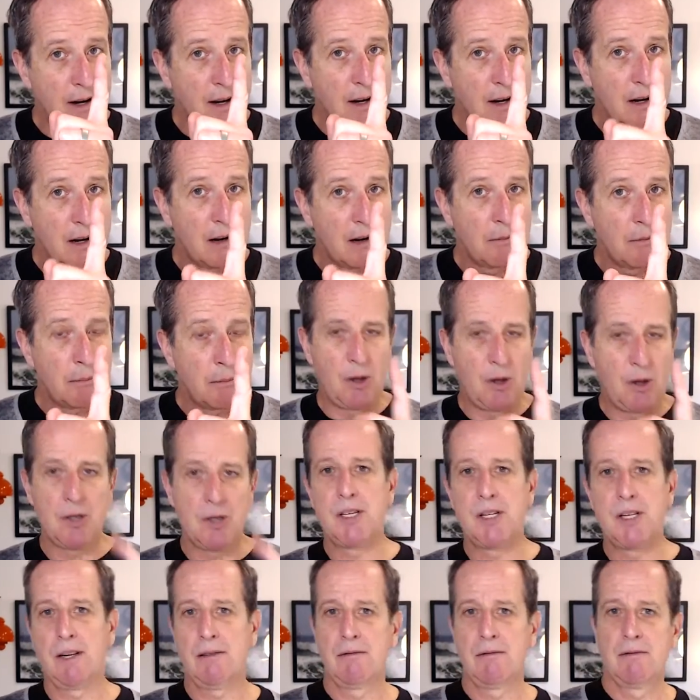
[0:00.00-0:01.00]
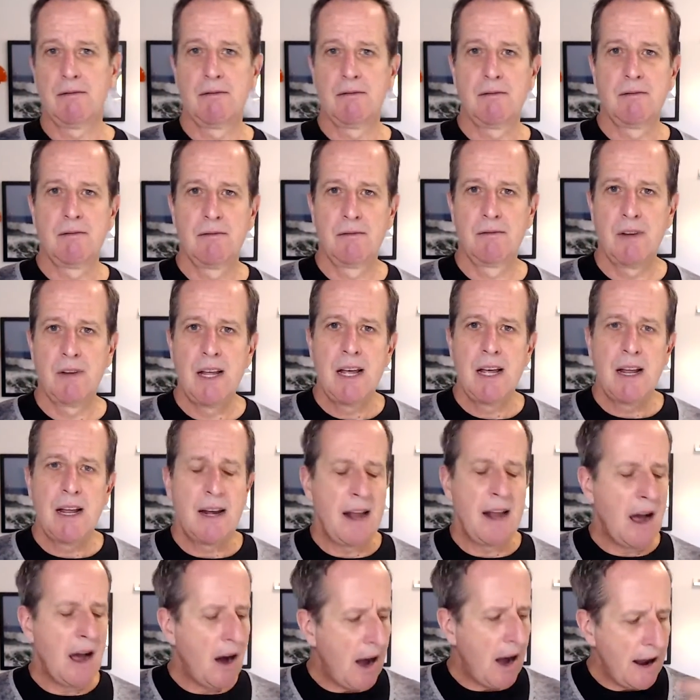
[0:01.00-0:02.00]
person. Now,
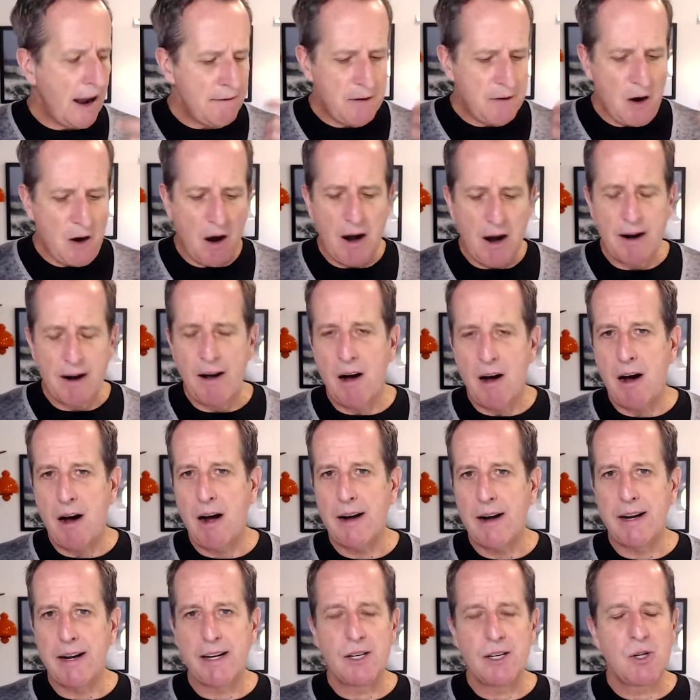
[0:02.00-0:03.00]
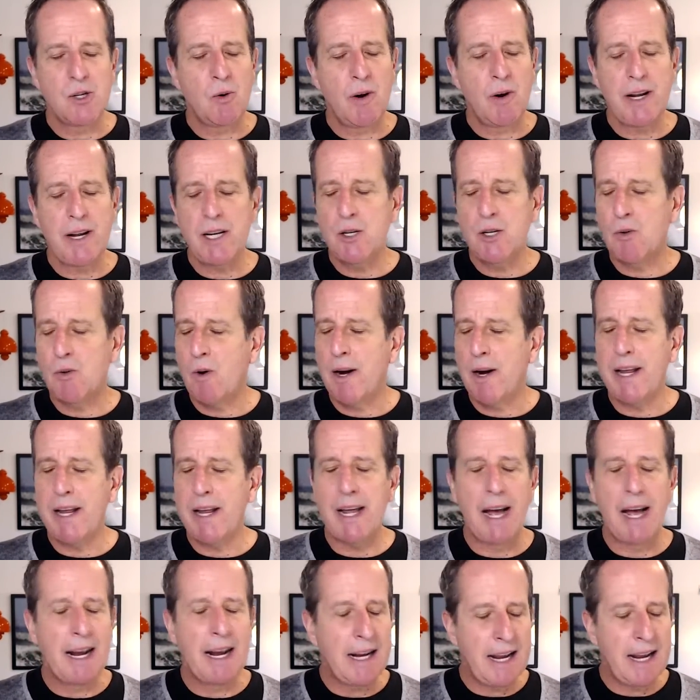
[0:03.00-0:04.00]
I've gone on in 2020
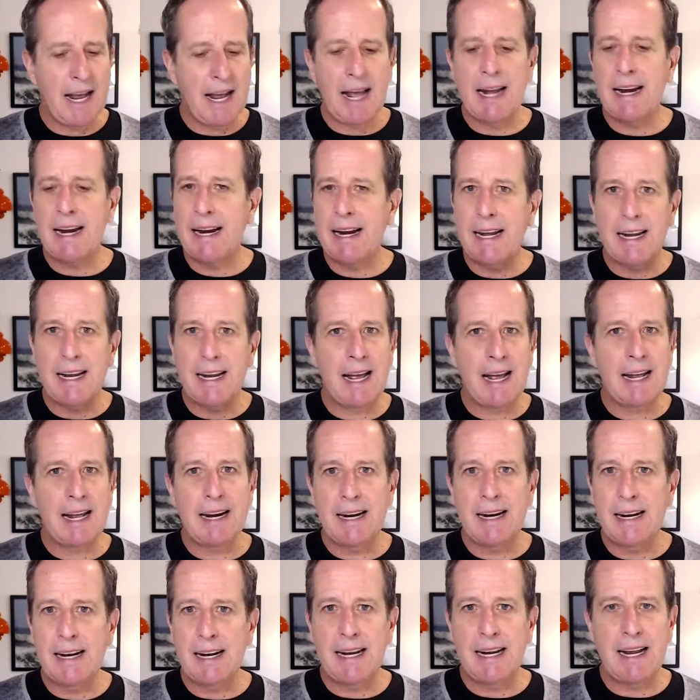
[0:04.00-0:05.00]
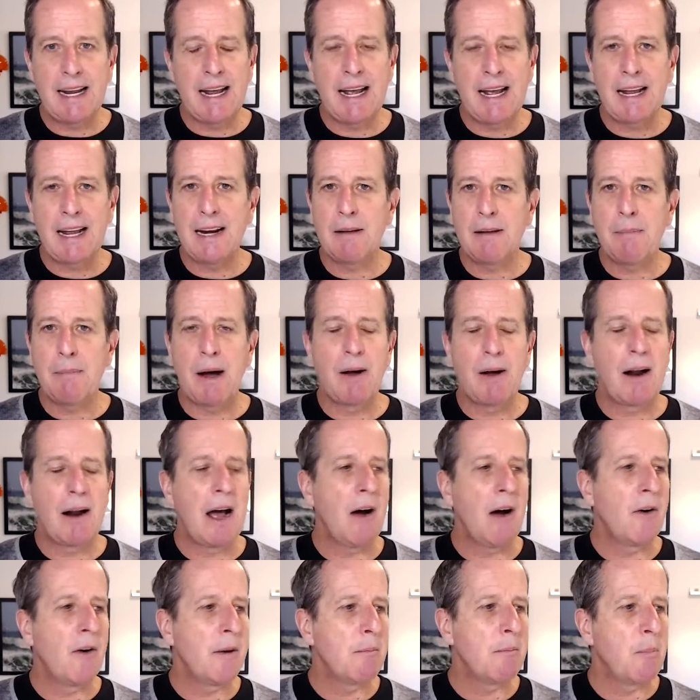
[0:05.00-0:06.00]
again and again and again about how
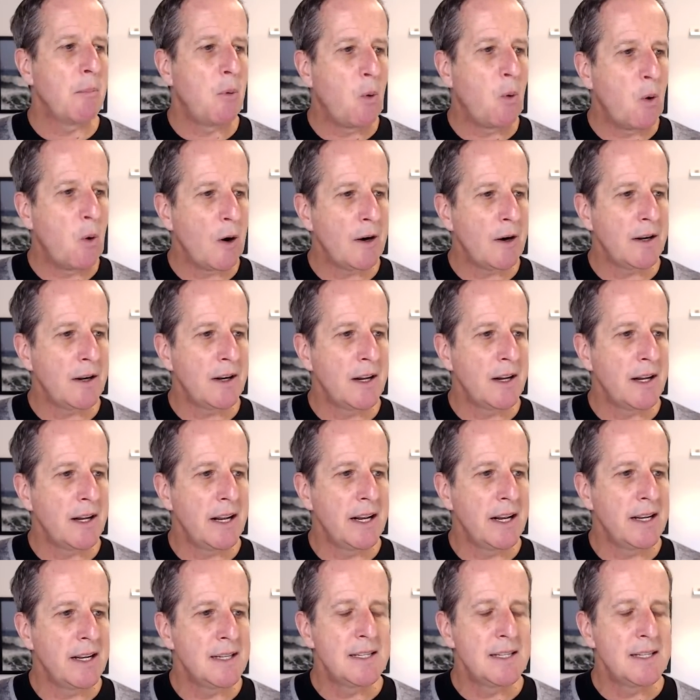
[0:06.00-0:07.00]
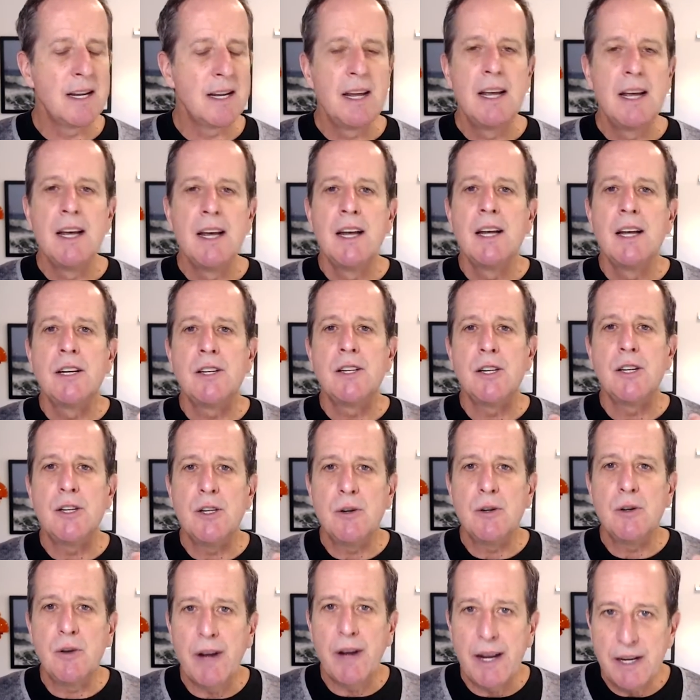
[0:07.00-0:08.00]
important it is to do
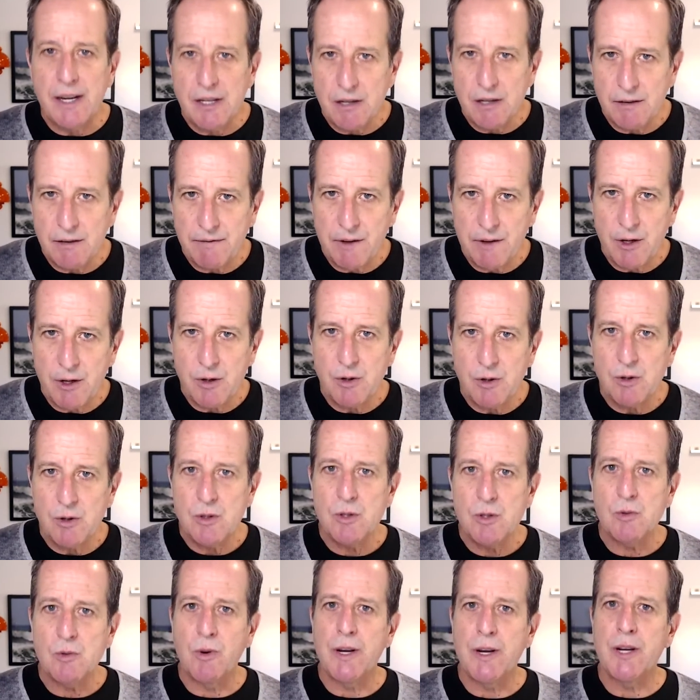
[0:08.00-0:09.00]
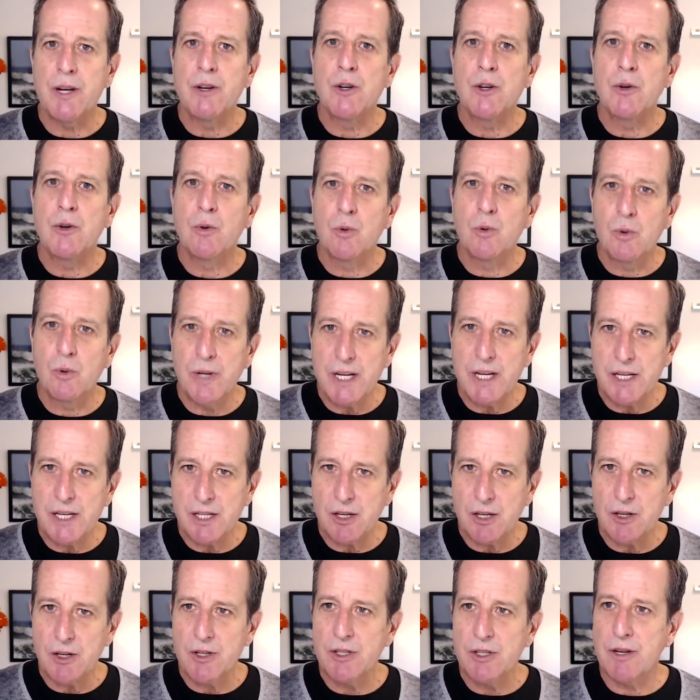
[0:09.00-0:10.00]
interviews, when you do
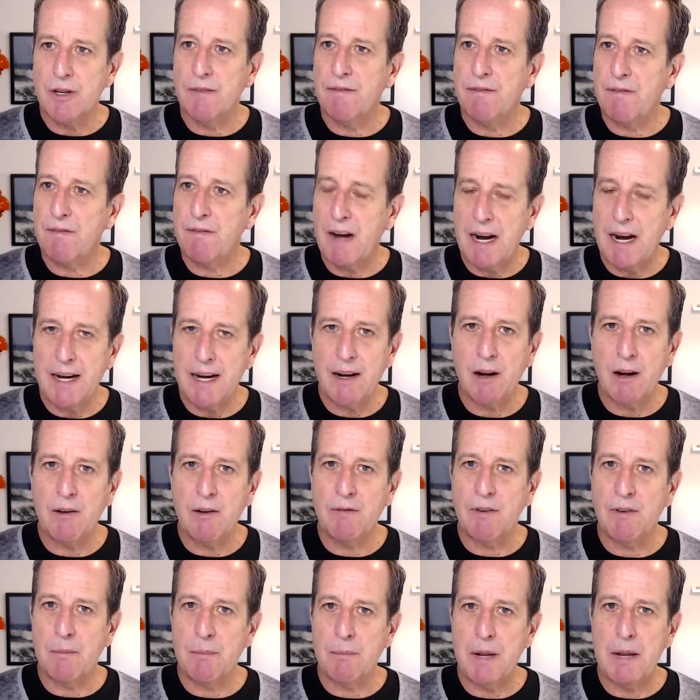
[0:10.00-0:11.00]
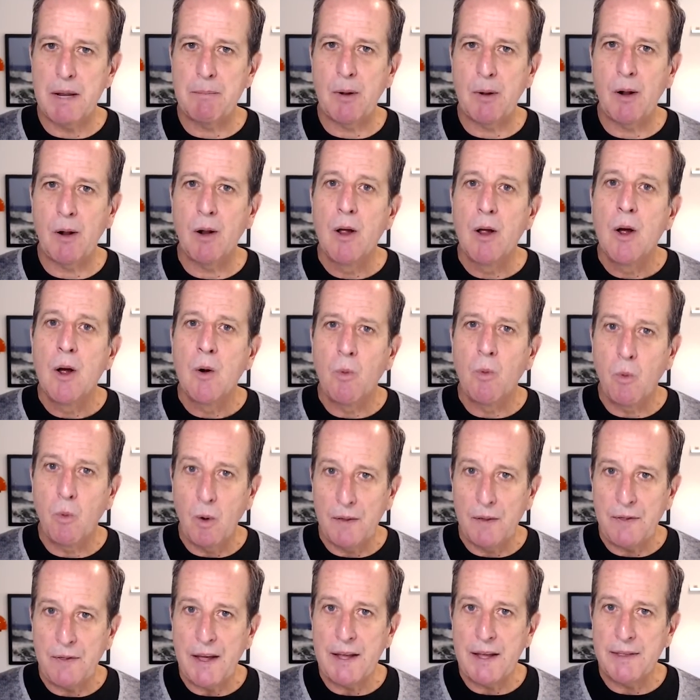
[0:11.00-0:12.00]
research to find out from people what
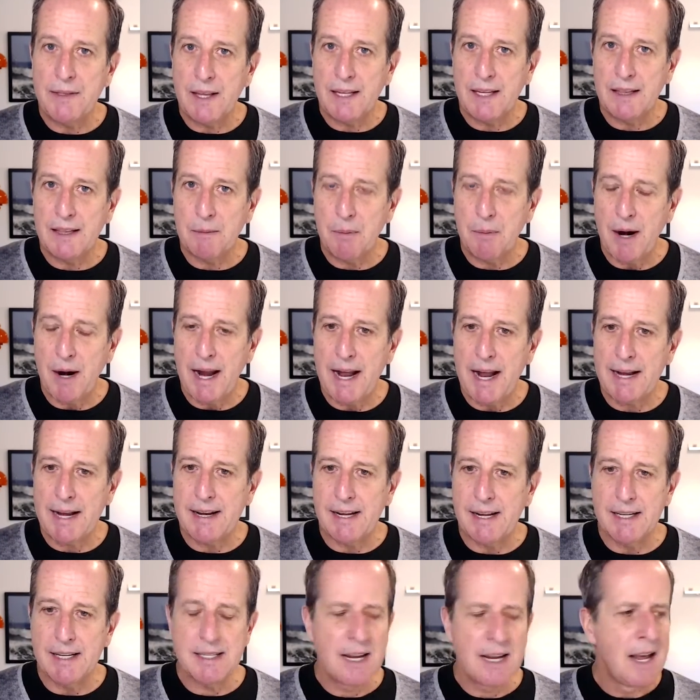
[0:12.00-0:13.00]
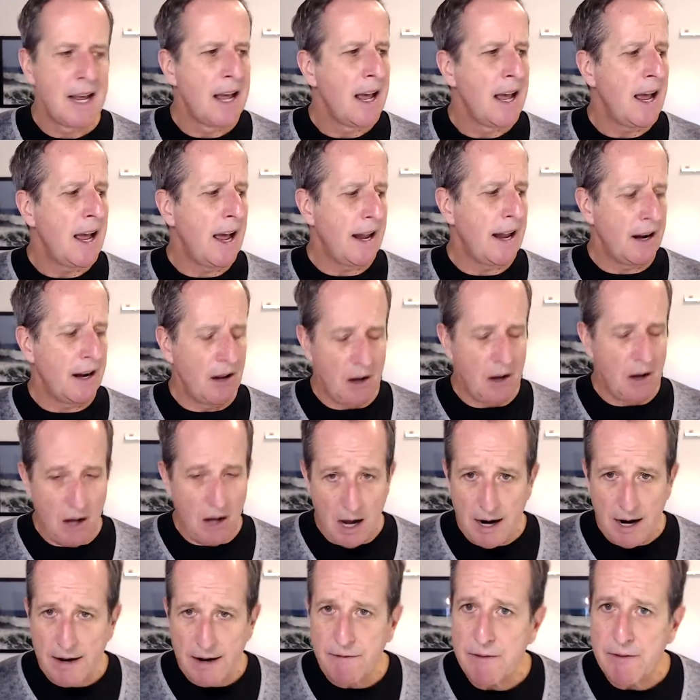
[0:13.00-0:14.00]
they think the brand is. And a lot
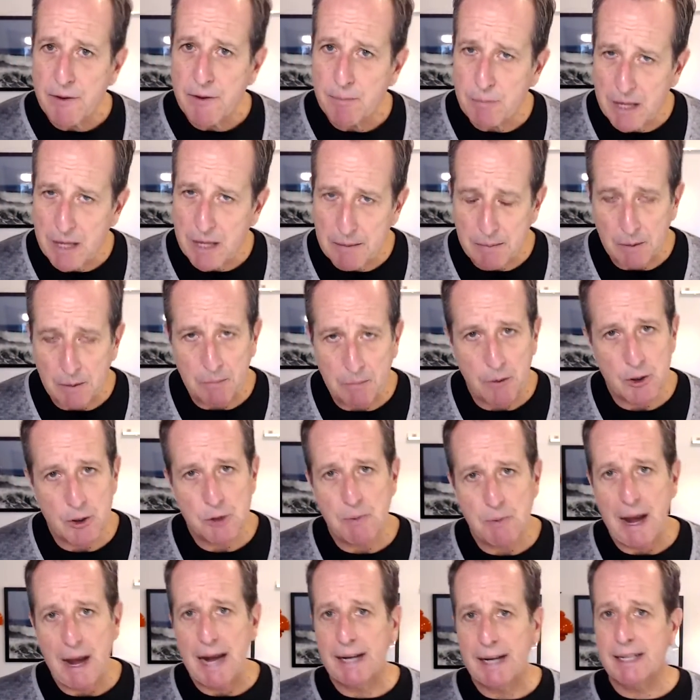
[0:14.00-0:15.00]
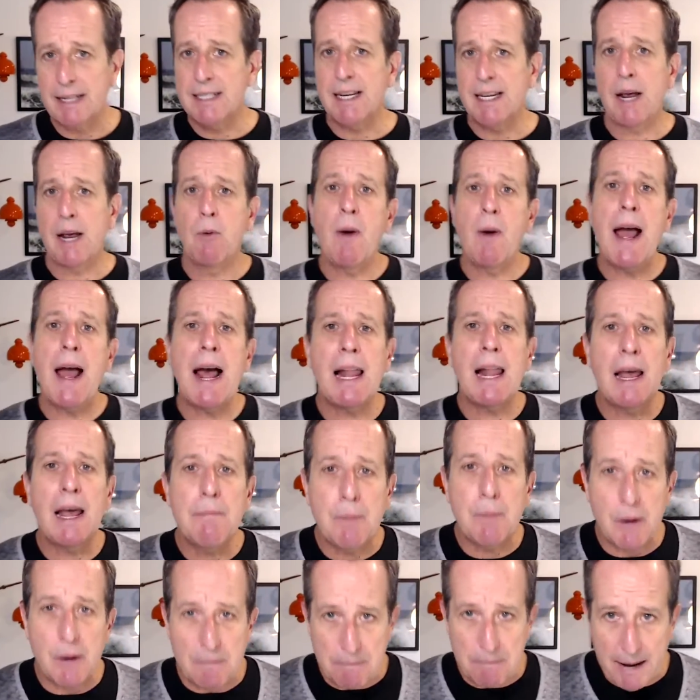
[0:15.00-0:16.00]
of people push back and say, well, I put
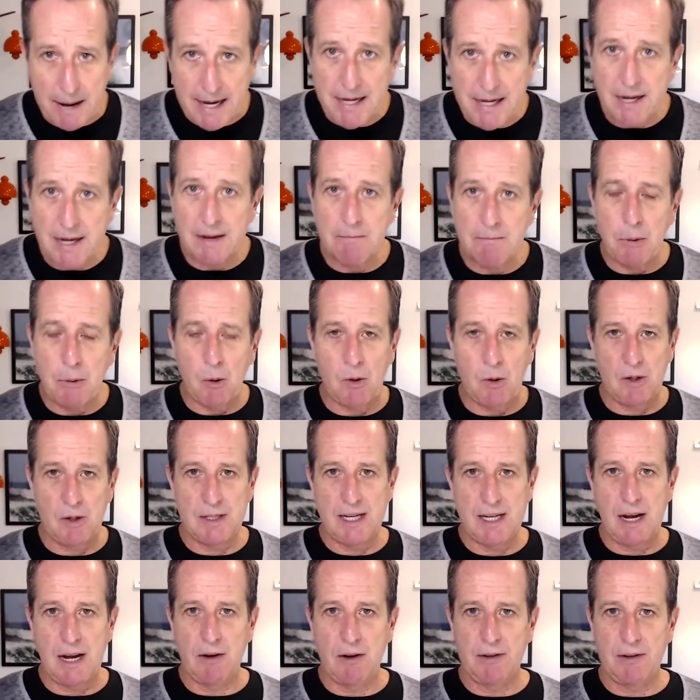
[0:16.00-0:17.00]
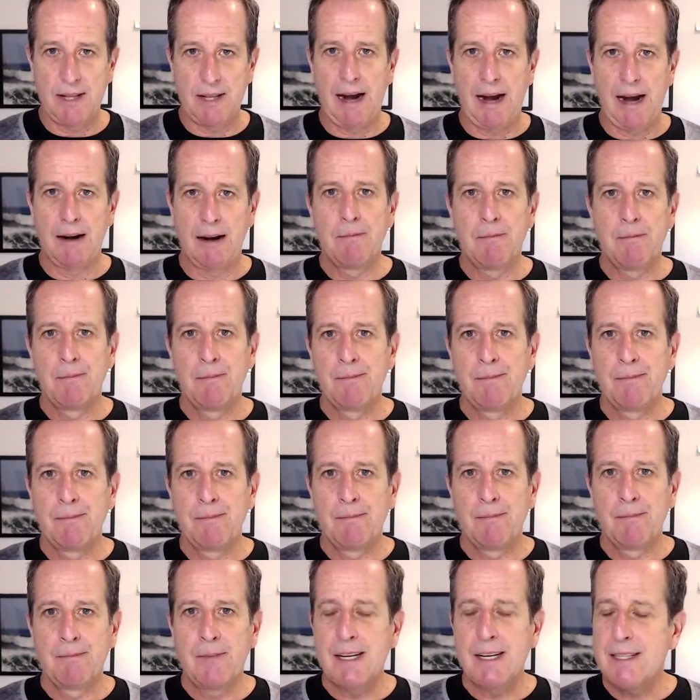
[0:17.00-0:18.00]
opinion polls out there.
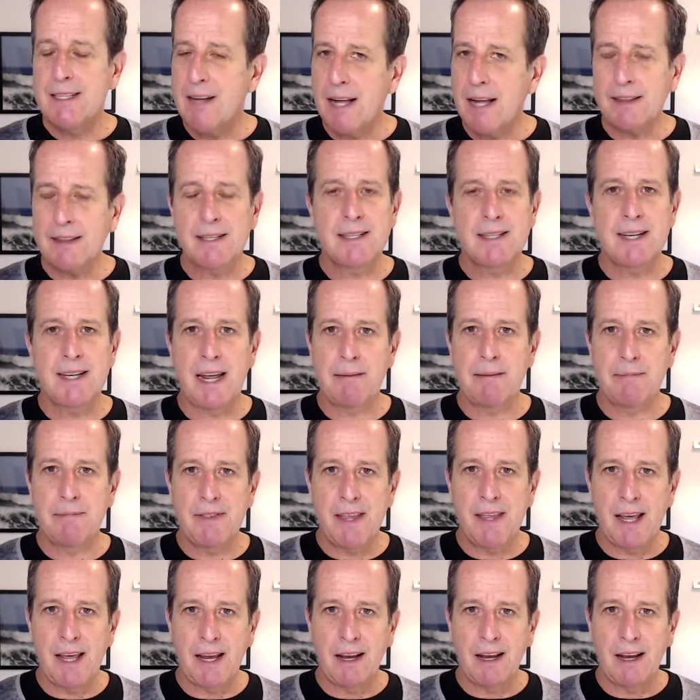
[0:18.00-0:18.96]
It's not the same thing.